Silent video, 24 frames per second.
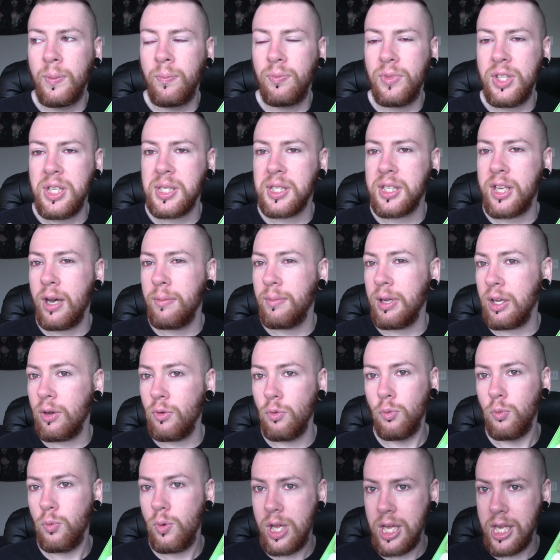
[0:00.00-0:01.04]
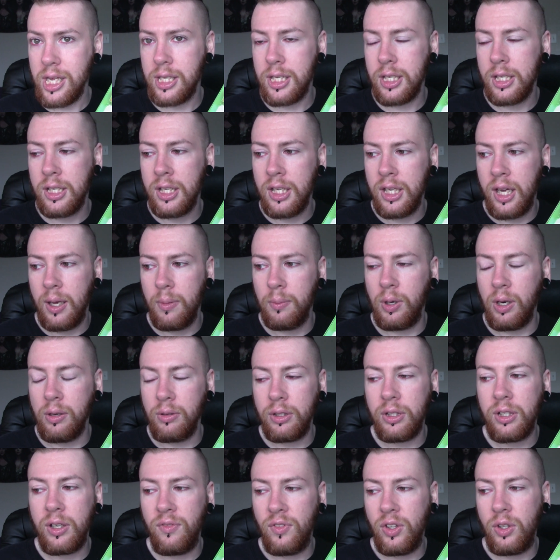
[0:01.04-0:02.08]
this coming week. I'm
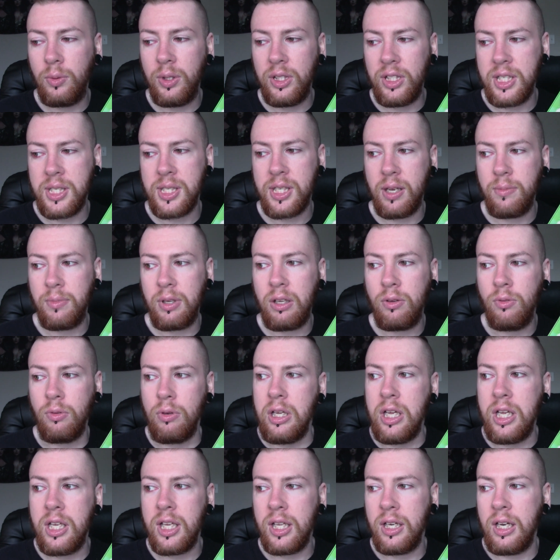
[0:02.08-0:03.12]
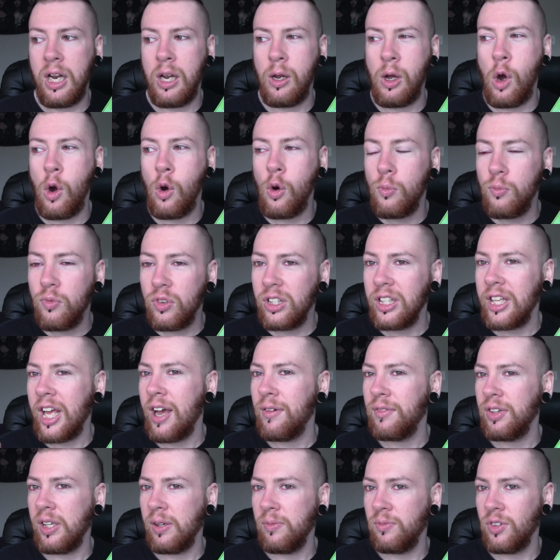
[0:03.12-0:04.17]
probably going to film it this coming week and hopefully
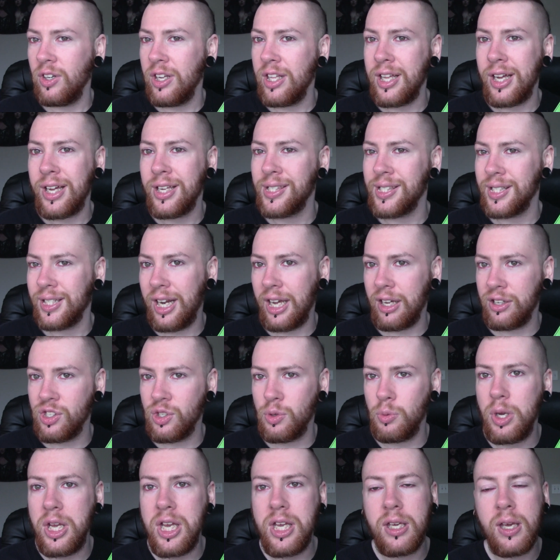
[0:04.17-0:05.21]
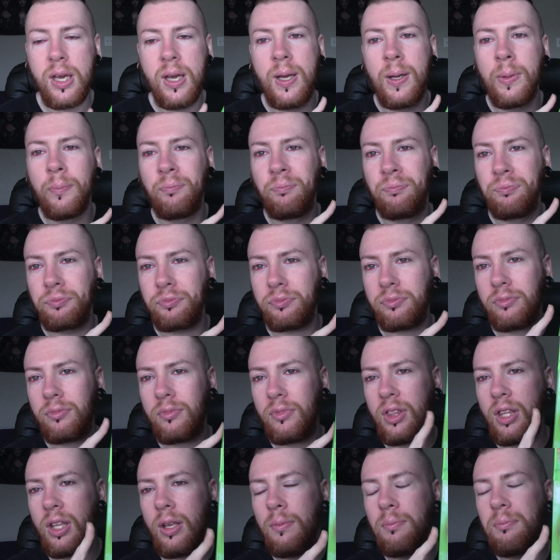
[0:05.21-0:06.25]
have it up for you guys next week.
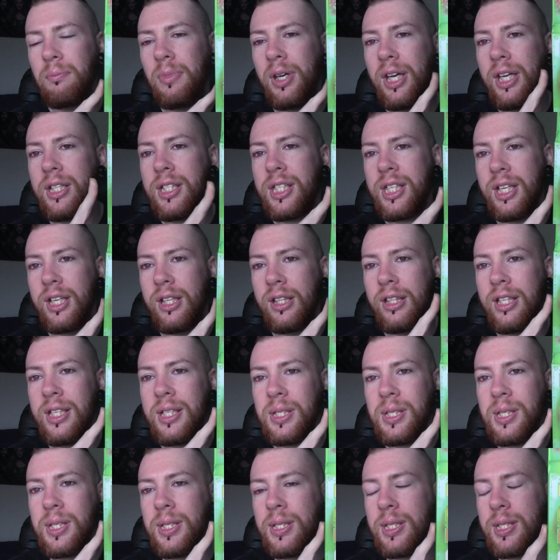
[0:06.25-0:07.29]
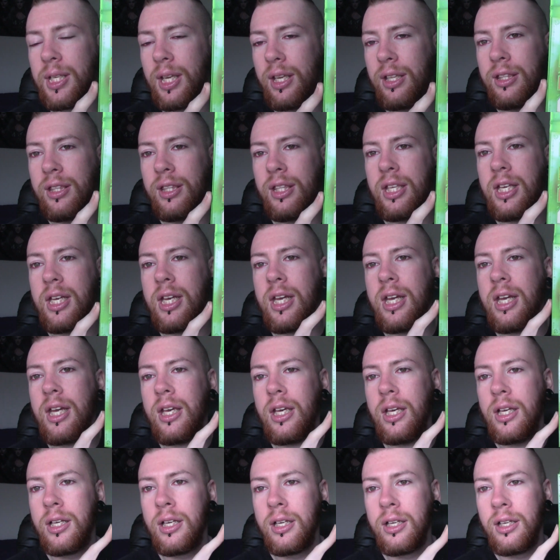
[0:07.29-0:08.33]
But this is
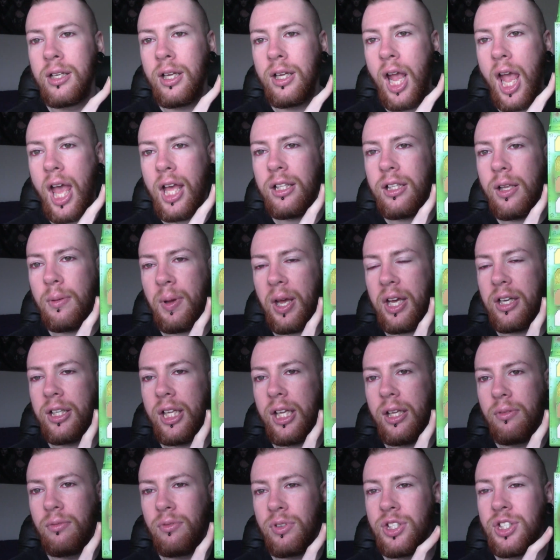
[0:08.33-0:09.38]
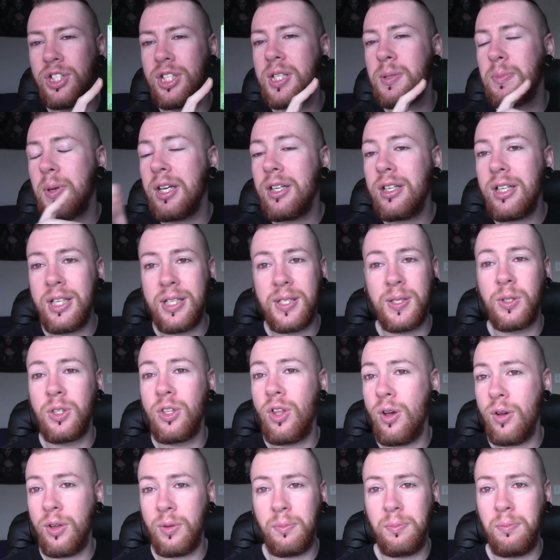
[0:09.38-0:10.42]
the Hella palette, which this palette has
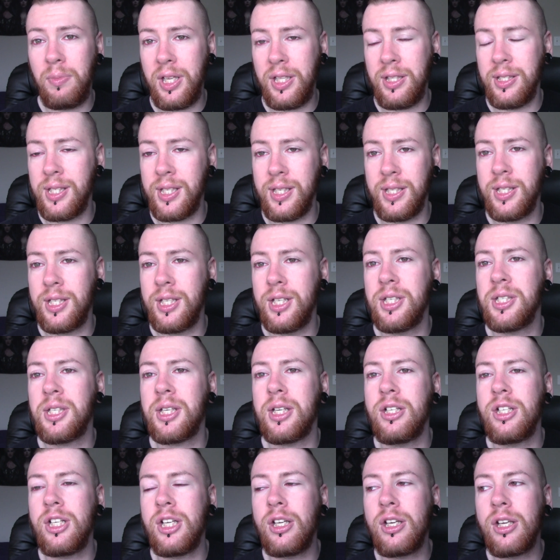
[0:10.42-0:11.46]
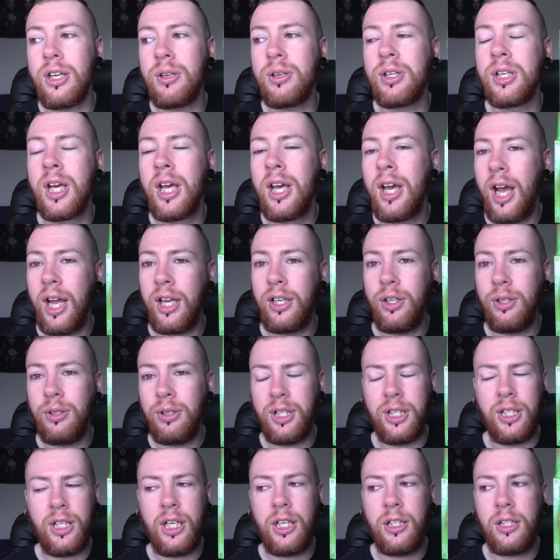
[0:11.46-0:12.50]
long been since discontinued. I know
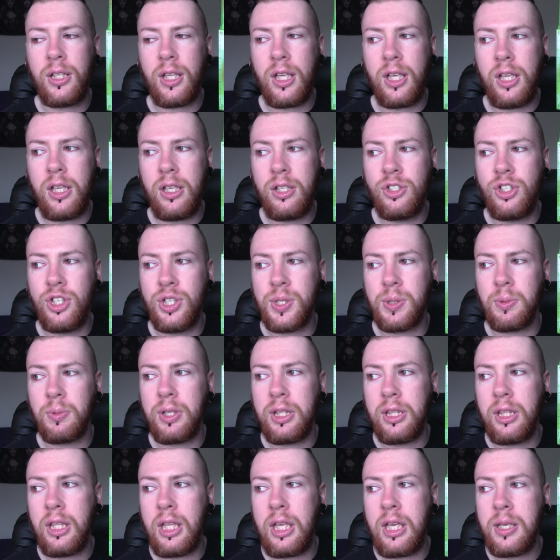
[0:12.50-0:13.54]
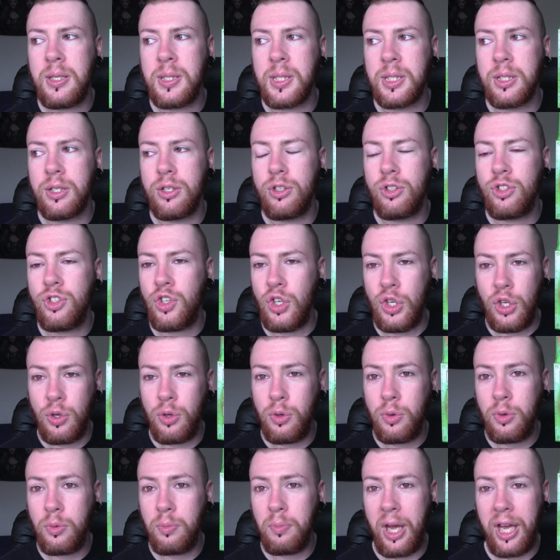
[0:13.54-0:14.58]
Angelica just released
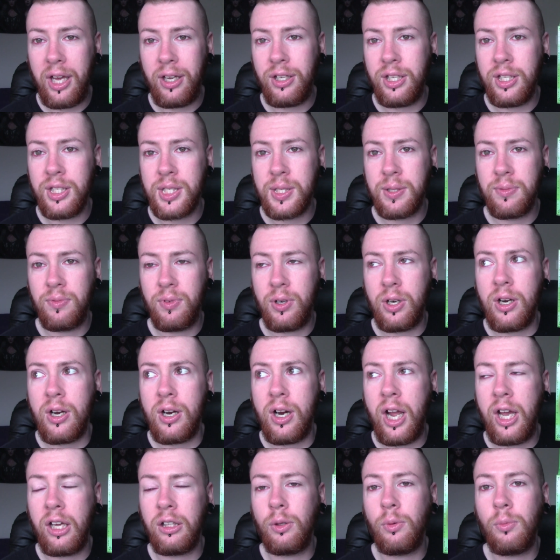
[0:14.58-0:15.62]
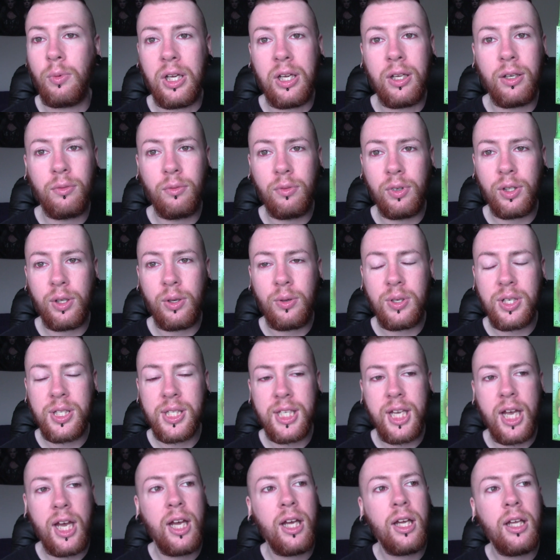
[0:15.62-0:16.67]
2 palettes for Halloween with
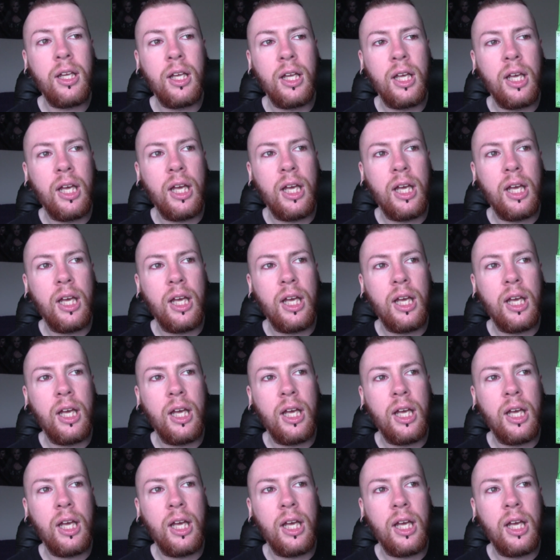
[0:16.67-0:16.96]
Odin's Eye,